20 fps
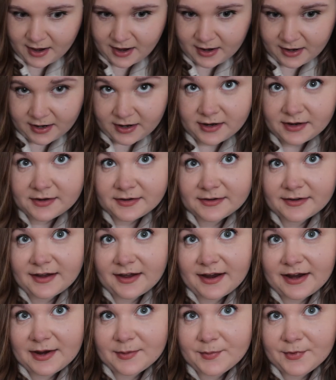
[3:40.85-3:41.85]
and
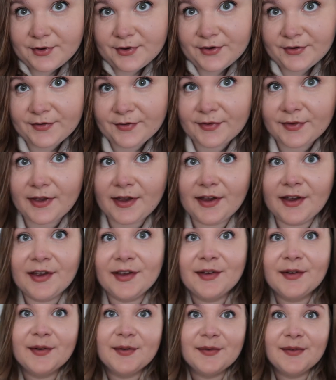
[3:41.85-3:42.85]
I am also
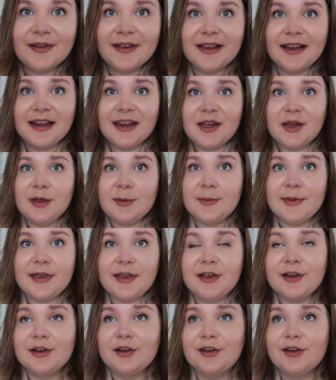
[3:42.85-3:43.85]
a little
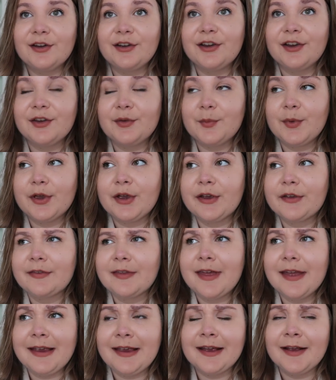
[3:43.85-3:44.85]
bit annoyed because
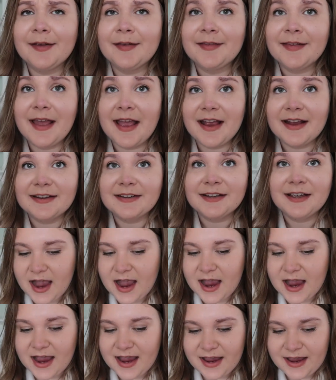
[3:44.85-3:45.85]
like I said,
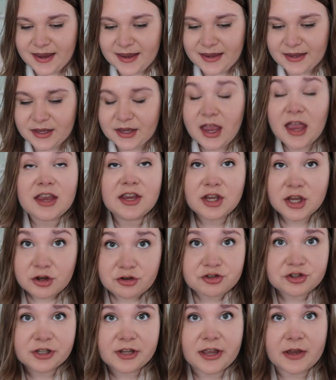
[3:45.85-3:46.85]
I
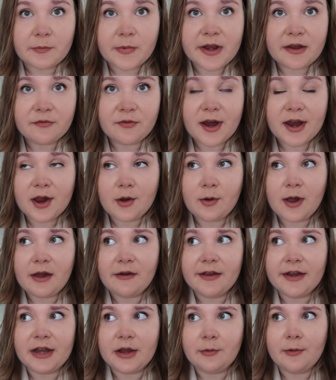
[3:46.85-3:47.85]
usually, whenever I go
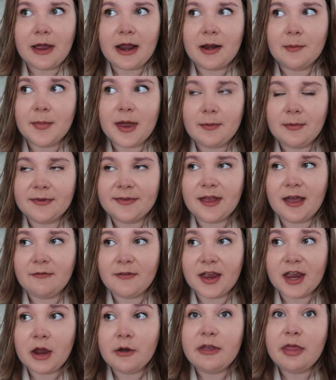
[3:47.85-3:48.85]
out anywhere and I'm by myself,
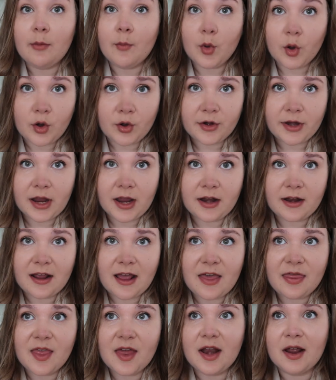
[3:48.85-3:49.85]
I go in the morning
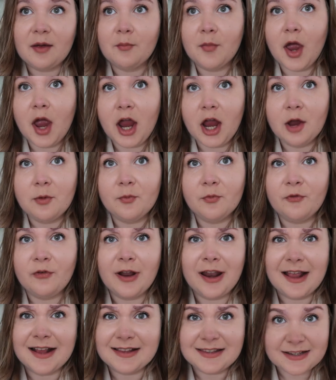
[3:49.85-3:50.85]
and then I'm home for
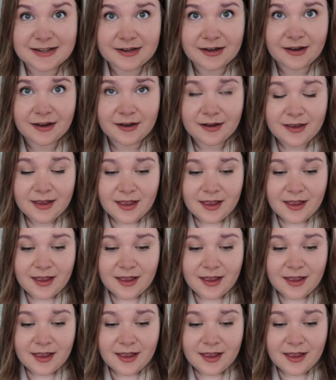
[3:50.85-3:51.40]
like dinner.